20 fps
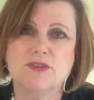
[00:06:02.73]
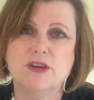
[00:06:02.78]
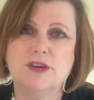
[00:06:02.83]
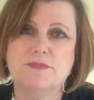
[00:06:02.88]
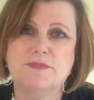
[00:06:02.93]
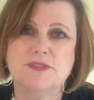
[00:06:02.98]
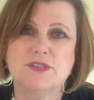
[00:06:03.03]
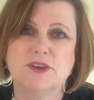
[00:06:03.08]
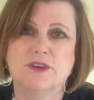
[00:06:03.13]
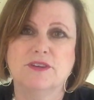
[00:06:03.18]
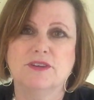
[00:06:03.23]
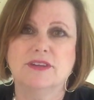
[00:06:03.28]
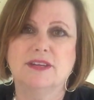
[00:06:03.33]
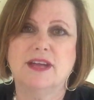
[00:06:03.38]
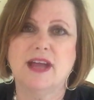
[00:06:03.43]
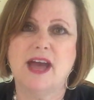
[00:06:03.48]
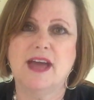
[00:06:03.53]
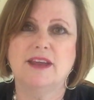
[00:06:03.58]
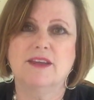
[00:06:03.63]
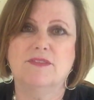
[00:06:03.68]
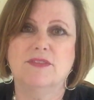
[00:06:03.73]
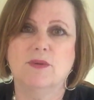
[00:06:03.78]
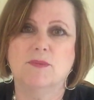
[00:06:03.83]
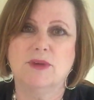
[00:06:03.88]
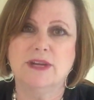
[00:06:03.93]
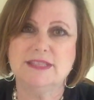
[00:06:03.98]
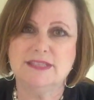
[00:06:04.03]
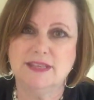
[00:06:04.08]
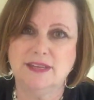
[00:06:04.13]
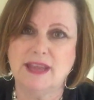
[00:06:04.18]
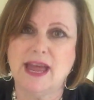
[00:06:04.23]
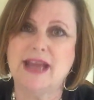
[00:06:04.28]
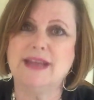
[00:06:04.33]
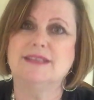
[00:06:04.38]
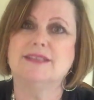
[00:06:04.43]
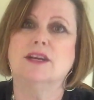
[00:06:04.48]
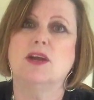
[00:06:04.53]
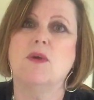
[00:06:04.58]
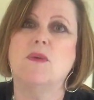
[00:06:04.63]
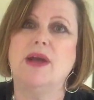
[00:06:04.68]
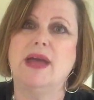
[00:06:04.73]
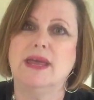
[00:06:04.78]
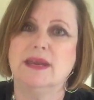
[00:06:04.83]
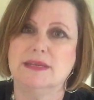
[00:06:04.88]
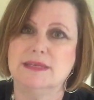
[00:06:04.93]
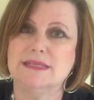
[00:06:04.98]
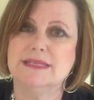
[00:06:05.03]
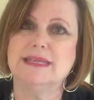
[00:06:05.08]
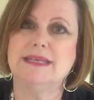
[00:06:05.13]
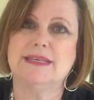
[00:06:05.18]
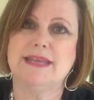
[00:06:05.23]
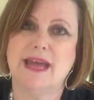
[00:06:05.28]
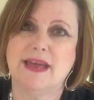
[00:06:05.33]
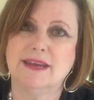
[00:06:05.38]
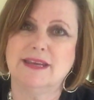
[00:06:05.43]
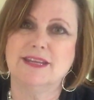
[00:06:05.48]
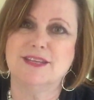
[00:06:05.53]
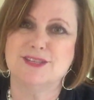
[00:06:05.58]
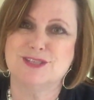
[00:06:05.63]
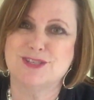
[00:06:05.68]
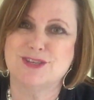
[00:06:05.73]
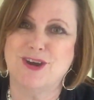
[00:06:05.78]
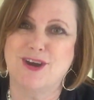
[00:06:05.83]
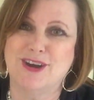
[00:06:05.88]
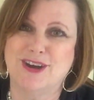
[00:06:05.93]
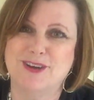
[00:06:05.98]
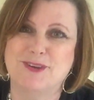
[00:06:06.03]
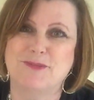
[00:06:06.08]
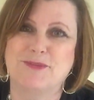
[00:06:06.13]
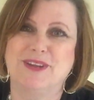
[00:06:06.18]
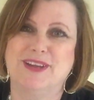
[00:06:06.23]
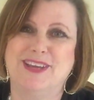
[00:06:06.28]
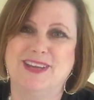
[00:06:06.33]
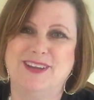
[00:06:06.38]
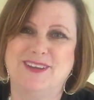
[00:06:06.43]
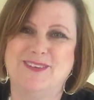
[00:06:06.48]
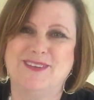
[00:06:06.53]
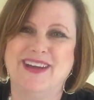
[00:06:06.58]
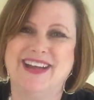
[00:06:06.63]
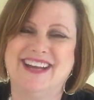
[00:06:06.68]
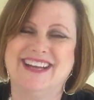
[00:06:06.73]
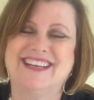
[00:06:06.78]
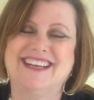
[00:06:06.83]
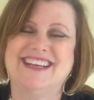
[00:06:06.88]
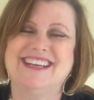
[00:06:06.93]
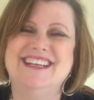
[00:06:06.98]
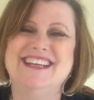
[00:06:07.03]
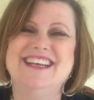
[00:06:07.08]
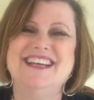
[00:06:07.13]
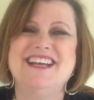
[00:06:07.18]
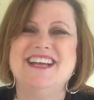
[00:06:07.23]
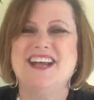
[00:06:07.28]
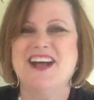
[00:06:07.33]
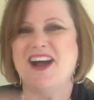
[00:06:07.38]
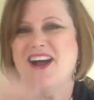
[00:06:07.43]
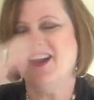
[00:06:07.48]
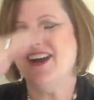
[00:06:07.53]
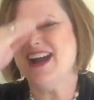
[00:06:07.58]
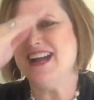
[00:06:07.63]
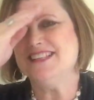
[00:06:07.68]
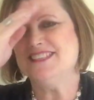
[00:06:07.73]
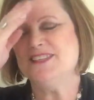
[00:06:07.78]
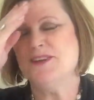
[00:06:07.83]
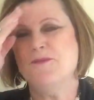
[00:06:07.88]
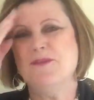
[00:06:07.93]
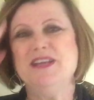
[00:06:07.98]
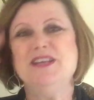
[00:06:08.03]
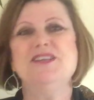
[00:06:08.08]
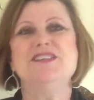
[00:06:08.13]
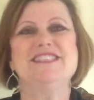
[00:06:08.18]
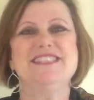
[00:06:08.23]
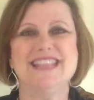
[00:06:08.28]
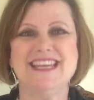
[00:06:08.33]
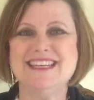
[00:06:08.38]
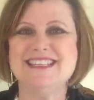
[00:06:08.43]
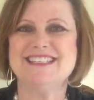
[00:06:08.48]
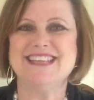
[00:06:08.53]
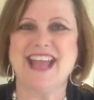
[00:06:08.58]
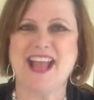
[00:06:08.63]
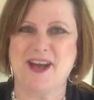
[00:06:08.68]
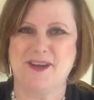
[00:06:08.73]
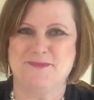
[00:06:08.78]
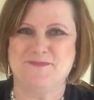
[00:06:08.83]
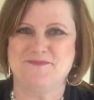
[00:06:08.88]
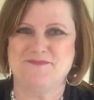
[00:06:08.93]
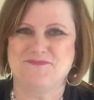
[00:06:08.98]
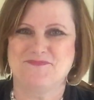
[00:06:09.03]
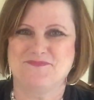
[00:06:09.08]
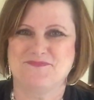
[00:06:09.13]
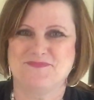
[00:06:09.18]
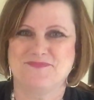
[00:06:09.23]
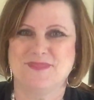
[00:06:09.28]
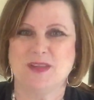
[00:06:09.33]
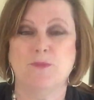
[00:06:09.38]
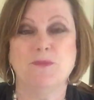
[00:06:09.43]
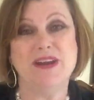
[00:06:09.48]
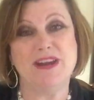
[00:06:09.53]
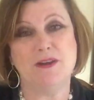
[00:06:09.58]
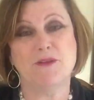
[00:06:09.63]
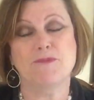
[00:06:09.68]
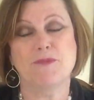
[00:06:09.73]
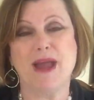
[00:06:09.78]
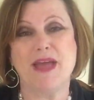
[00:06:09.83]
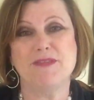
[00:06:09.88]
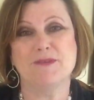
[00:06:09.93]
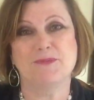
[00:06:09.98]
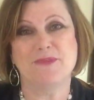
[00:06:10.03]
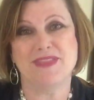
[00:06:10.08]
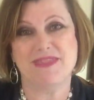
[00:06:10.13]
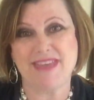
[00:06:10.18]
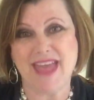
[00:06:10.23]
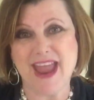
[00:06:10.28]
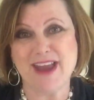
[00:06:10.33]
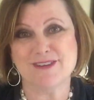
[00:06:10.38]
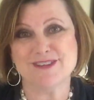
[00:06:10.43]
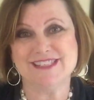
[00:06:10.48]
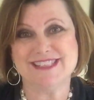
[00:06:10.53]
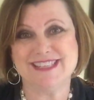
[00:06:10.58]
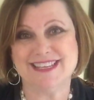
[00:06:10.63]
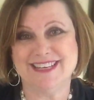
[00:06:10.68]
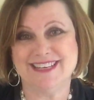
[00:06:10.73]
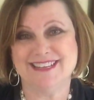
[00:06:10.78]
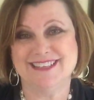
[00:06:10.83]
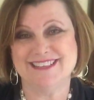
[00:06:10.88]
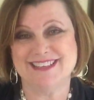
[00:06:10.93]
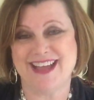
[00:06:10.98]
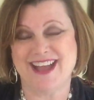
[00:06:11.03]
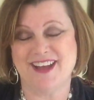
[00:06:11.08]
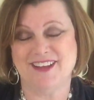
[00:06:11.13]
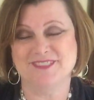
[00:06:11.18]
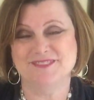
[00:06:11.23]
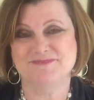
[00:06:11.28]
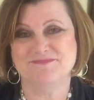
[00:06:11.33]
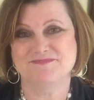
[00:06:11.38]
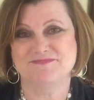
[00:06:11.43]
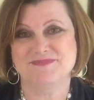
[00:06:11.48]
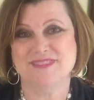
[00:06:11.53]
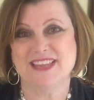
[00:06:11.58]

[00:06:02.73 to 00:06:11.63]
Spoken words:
groups are kind of the ones that like to go ahead and sit down and get started really quick. All right, so when you sit down, when they are sitting down,